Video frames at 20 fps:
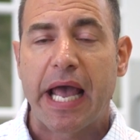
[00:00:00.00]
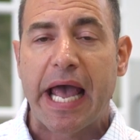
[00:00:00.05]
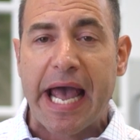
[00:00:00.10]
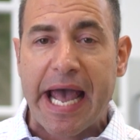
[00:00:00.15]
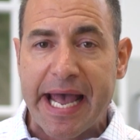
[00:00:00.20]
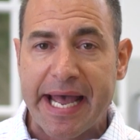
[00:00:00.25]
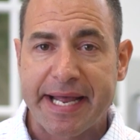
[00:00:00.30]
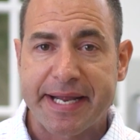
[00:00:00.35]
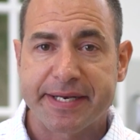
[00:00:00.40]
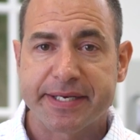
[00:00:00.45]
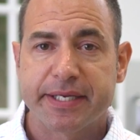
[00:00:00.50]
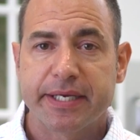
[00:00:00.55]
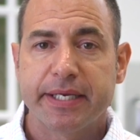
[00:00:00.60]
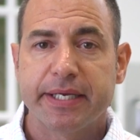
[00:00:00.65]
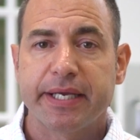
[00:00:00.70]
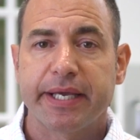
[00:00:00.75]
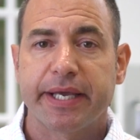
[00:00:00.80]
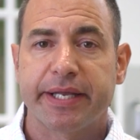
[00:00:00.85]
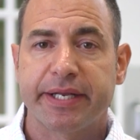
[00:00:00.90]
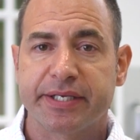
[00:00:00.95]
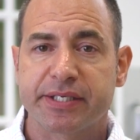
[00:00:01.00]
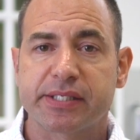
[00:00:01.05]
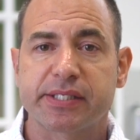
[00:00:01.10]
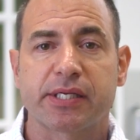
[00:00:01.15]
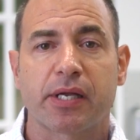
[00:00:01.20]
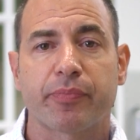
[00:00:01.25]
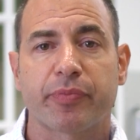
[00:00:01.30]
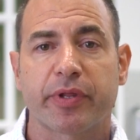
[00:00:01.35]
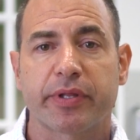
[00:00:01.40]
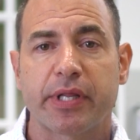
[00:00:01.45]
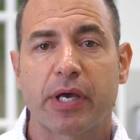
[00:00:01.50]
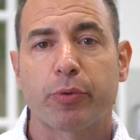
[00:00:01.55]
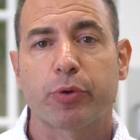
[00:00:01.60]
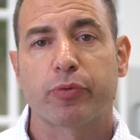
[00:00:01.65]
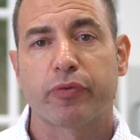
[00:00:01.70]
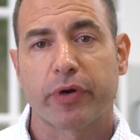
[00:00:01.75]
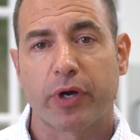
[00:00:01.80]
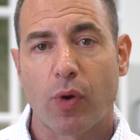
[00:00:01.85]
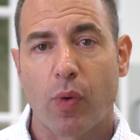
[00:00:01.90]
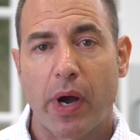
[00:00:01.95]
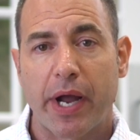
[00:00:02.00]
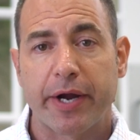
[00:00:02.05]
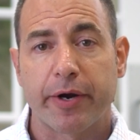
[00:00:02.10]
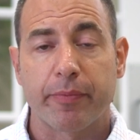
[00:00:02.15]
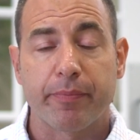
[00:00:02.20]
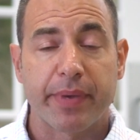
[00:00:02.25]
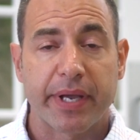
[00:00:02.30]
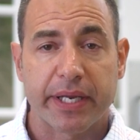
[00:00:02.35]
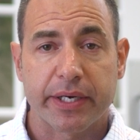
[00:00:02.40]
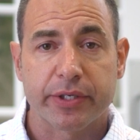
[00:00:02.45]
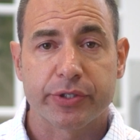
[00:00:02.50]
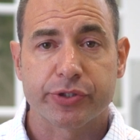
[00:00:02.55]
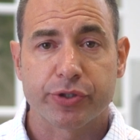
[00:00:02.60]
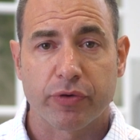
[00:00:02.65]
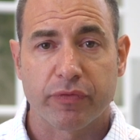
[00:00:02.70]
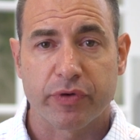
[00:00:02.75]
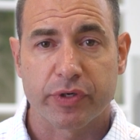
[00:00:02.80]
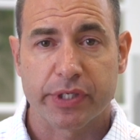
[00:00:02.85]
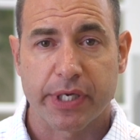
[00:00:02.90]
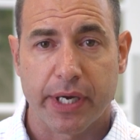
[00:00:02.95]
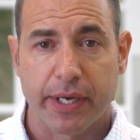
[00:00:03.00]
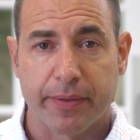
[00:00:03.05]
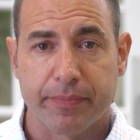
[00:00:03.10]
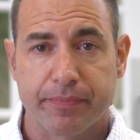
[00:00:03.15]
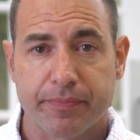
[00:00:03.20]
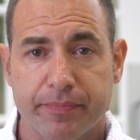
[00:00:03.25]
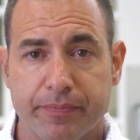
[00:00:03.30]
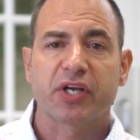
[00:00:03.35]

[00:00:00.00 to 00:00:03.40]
and it is something that would require maintenance over time.